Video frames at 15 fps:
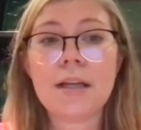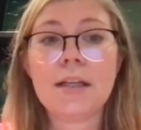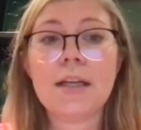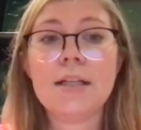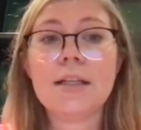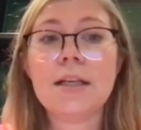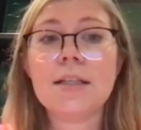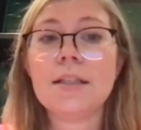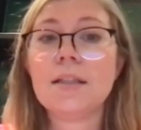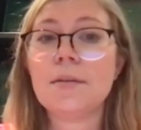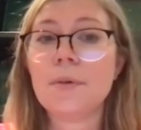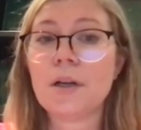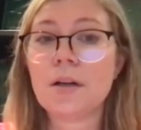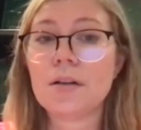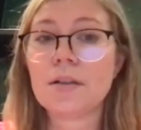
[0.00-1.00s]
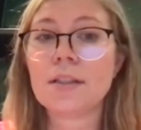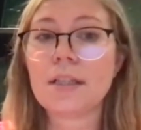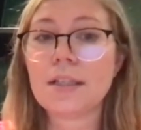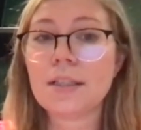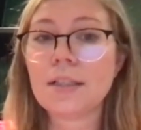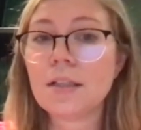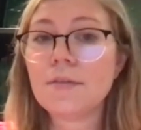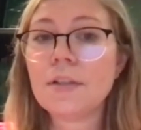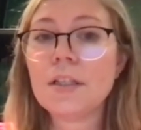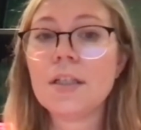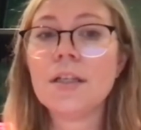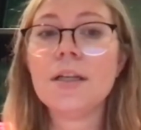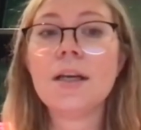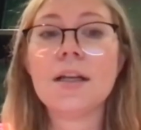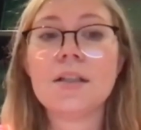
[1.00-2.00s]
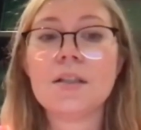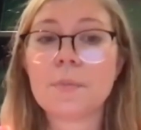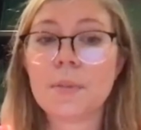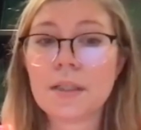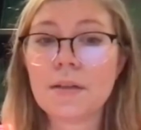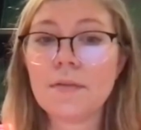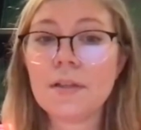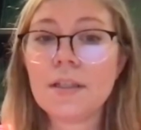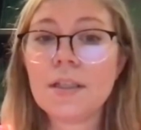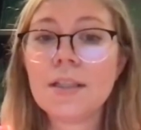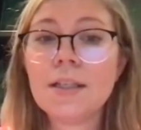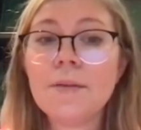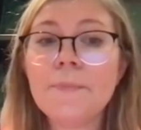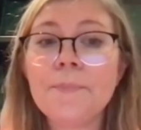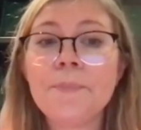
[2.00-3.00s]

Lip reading: and it has similar sensitivity and specificity.